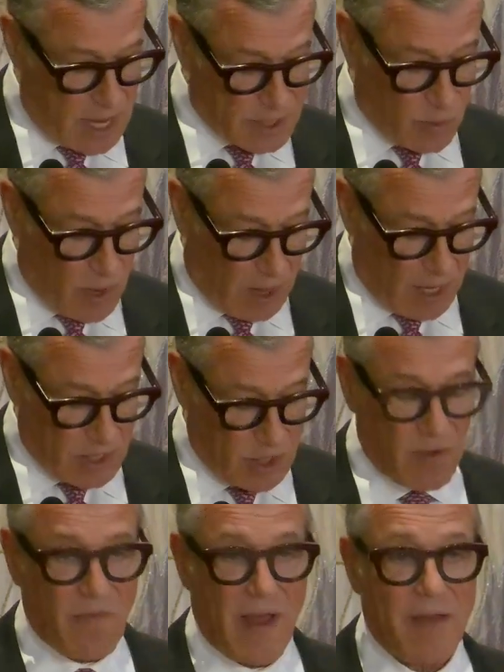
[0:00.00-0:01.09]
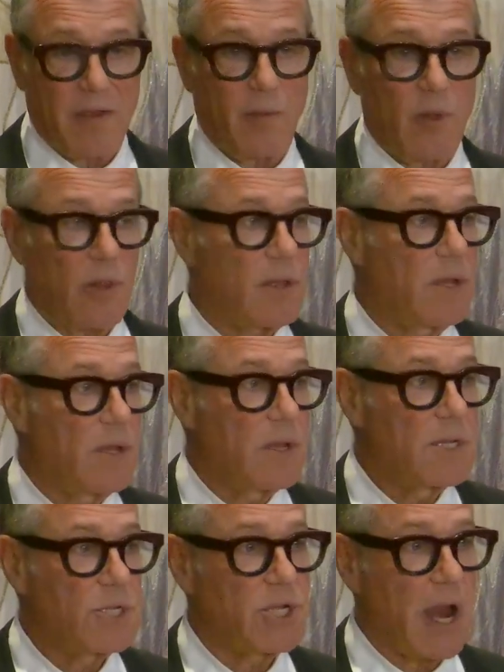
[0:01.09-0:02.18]
as well as our valuable
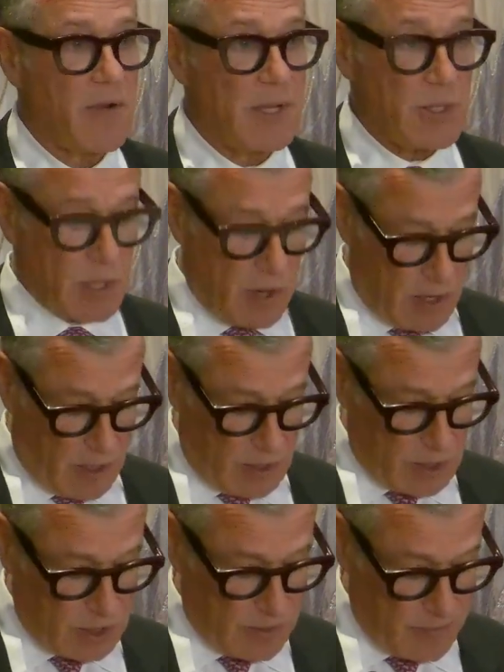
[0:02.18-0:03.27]
Shari circles.